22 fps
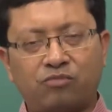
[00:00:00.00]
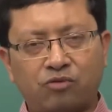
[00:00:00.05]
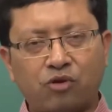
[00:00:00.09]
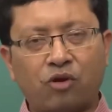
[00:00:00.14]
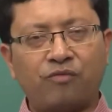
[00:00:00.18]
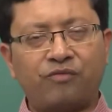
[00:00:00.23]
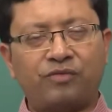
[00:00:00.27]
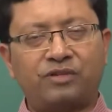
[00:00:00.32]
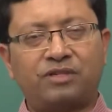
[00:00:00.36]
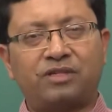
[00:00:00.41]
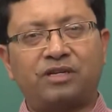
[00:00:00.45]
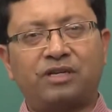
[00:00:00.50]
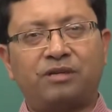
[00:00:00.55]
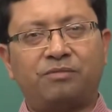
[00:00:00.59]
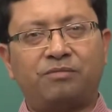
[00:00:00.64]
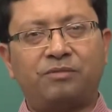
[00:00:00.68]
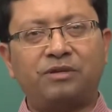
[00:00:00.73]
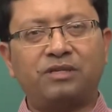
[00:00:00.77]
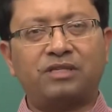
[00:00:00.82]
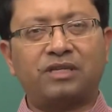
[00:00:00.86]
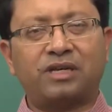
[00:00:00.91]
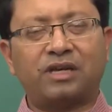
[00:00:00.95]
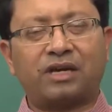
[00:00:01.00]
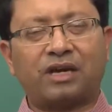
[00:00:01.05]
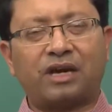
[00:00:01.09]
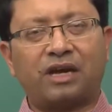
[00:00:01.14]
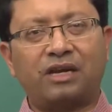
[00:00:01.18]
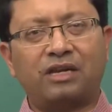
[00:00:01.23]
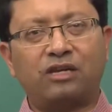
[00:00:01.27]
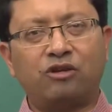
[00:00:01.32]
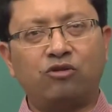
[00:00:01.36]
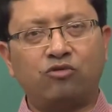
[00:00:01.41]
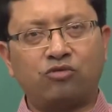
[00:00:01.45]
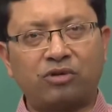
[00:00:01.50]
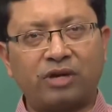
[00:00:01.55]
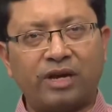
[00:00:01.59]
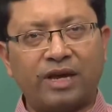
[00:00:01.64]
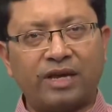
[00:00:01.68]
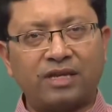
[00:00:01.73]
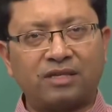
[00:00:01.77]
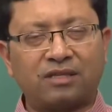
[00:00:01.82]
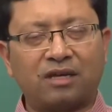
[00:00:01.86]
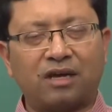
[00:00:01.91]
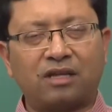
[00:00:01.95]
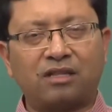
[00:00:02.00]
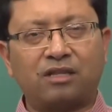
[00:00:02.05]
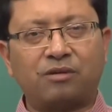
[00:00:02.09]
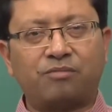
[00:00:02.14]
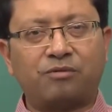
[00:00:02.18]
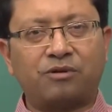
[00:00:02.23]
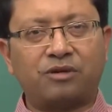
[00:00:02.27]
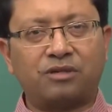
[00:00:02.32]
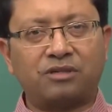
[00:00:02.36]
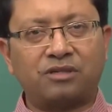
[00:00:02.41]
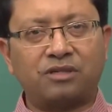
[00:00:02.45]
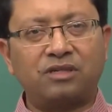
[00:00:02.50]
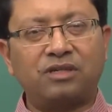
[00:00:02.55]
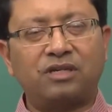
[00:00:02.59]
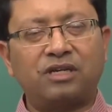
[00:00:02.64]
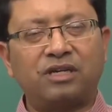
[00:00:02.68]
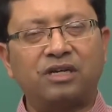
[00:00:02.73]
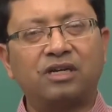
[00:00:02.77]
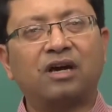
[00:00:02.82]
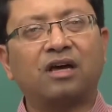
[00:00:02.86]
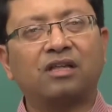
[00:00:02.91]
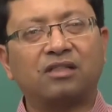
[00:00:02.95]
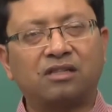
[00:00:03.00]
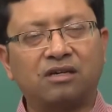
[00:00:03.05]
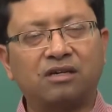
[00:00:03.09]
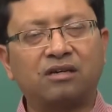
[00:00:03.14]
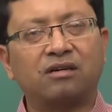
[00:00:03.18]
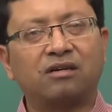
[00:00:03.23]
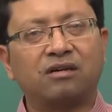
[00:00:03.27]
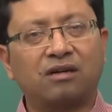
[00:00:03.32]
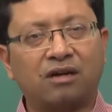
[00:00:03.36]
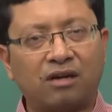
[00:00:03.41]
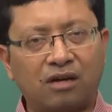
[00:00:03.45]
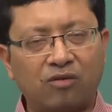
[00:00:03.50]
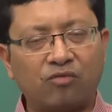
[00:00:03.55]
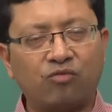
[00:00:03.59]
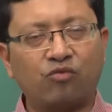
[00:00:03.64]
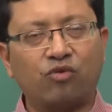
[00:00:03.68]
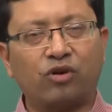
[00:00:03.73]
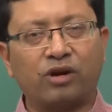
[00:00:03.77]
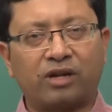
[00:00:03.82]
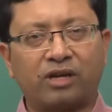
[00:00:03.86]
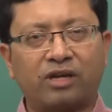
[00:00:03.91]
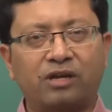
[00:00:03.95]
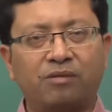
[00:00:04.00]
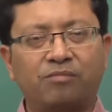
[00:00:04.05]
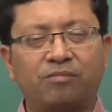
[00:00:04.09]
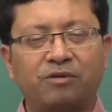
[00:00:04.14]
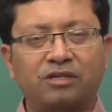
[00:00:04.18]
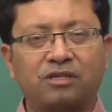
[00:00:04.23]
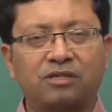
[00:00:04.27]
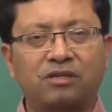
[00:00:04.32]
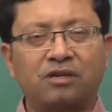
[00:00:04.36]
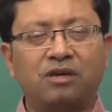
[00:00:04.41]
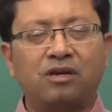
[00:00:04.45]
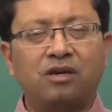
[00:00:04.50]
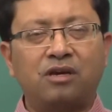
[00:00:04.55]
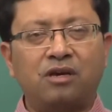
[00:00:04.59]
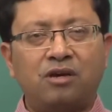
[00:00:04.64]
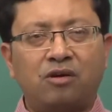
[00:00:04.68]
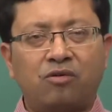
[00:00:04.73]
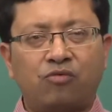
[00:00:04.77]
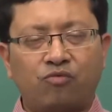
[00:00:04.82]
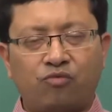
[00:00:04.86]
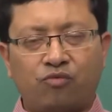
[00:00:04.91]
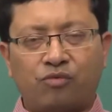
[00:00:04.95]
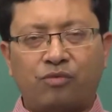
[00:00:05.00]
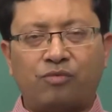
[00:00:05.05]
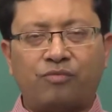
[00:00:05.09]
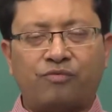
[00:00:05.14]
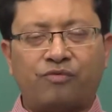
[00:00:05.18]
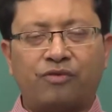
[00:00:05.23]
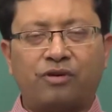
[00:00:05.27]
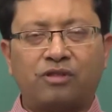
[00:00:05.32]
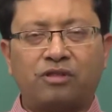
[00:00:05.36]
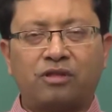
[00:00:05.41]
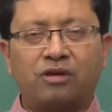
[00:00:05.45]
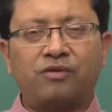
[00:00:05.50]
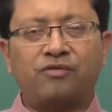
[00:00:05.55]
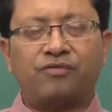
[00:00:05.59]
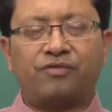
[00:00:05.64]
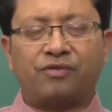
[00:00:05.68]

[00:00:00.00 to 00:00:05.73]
So, obviously it means that I can utilize the other person in other working for the